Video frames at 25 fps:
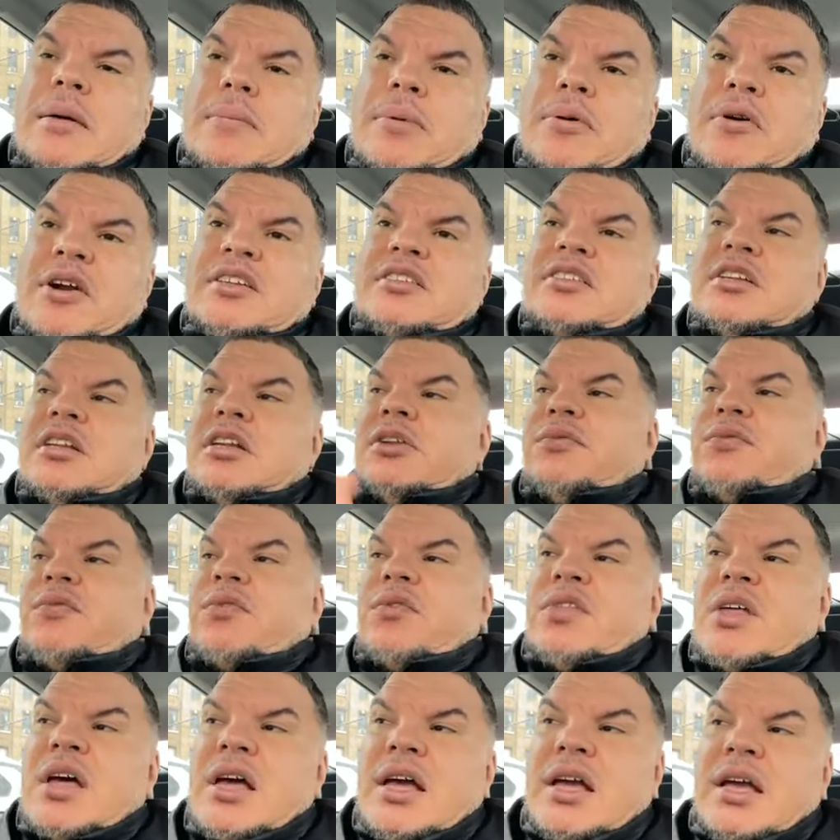precedents
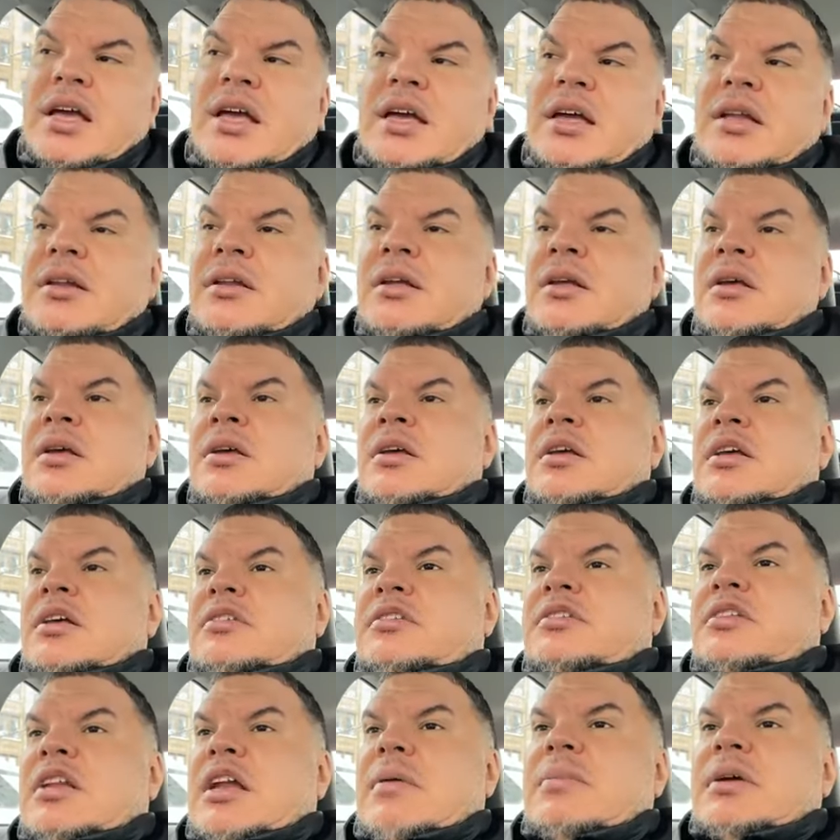for that in
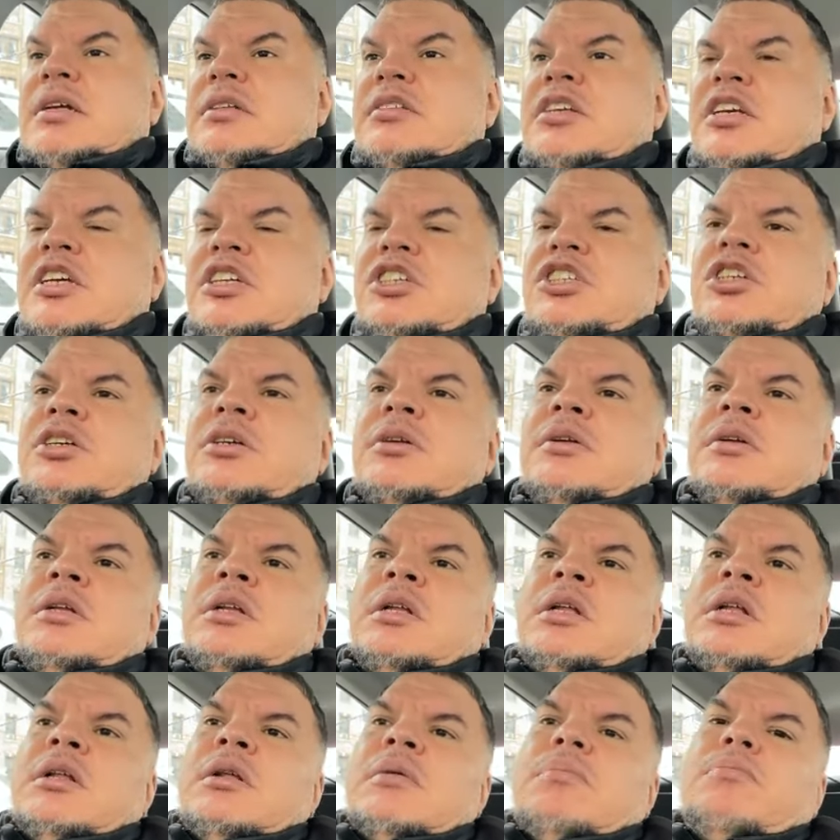Islamic teaching,
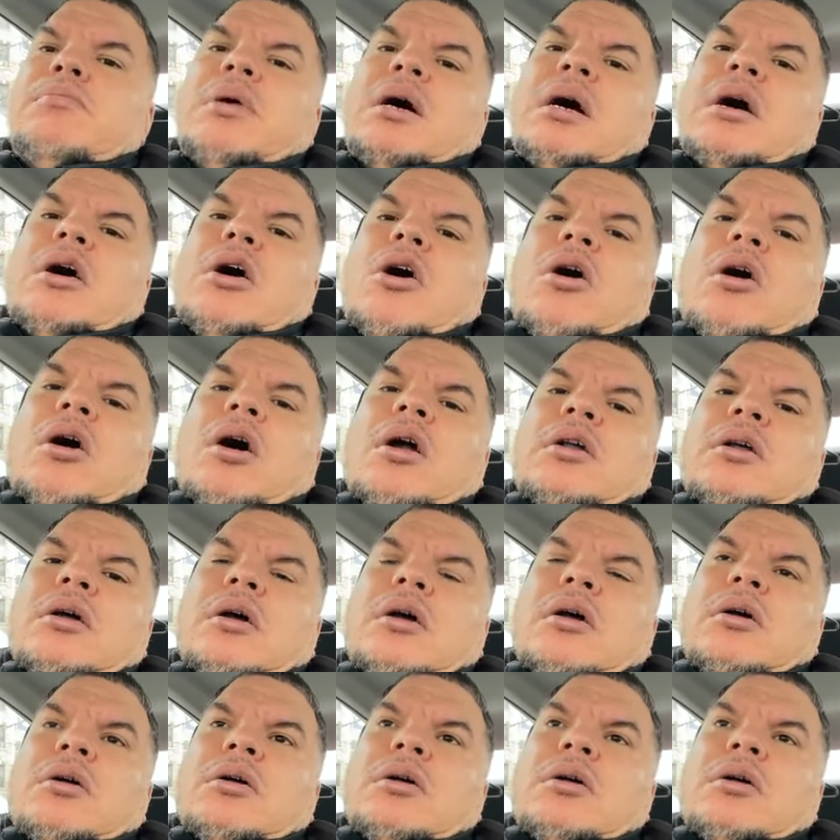but our